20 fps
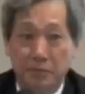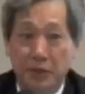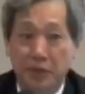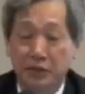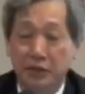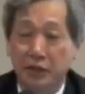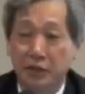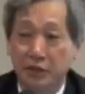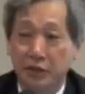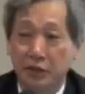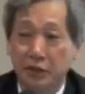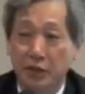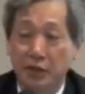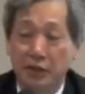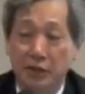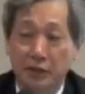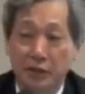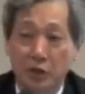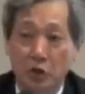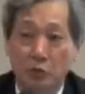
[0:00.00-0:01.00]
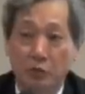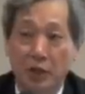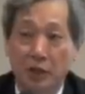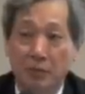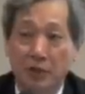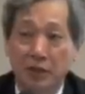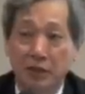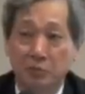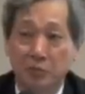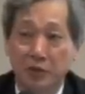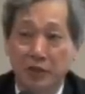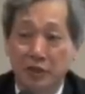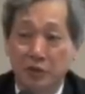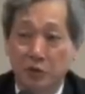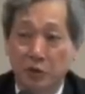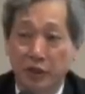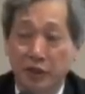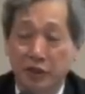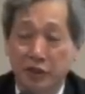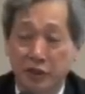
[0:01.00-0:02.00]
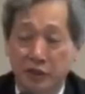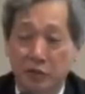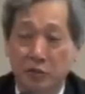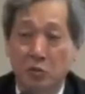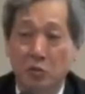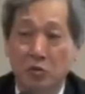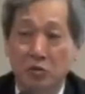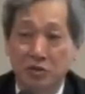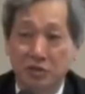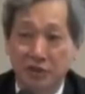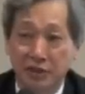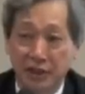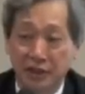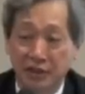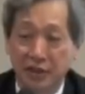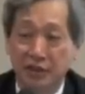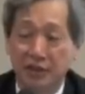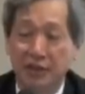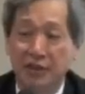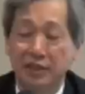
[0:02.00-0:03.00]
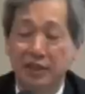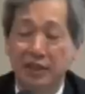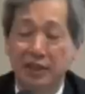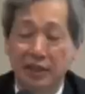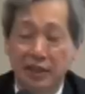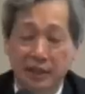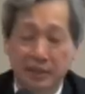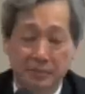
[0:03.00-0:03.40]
But the Obama administration consistently